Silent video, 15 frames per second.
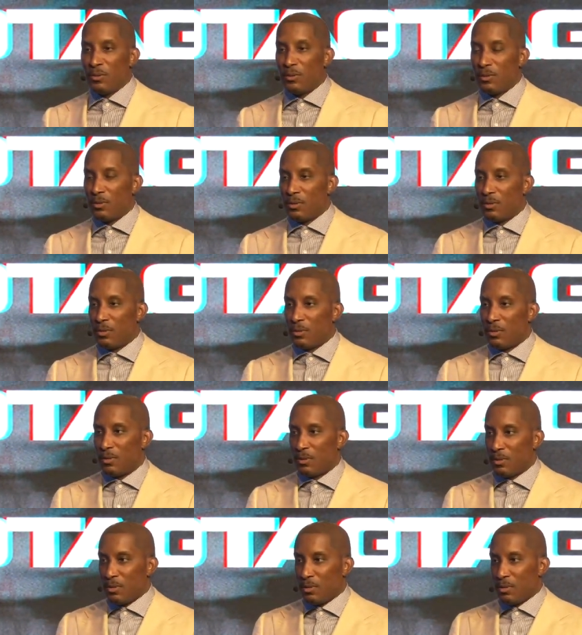
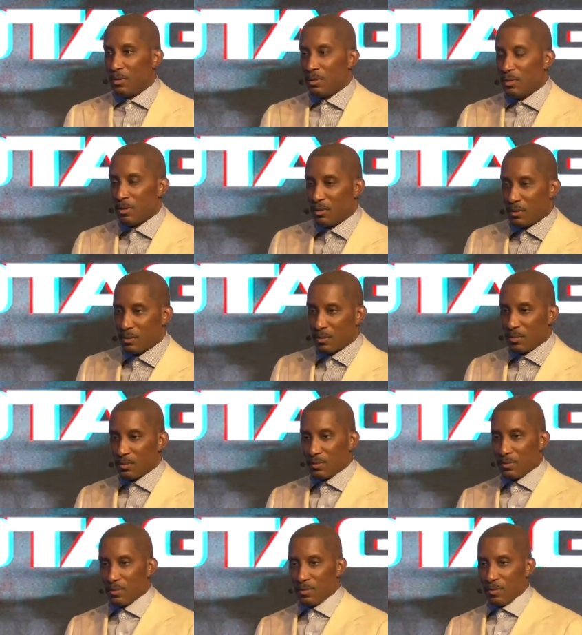
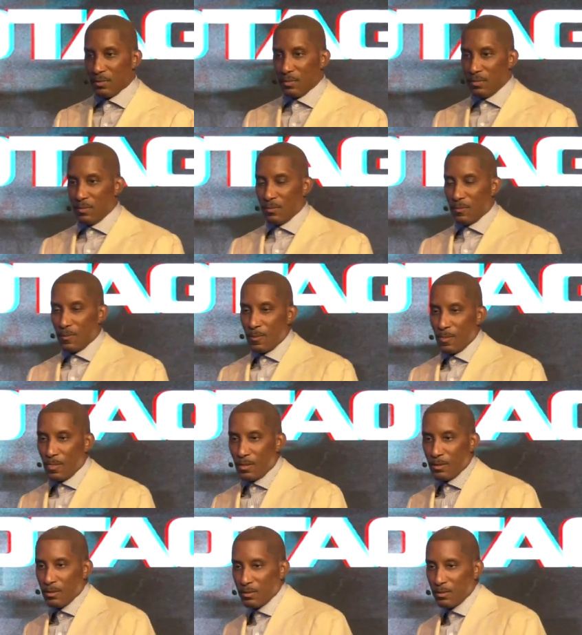(silence)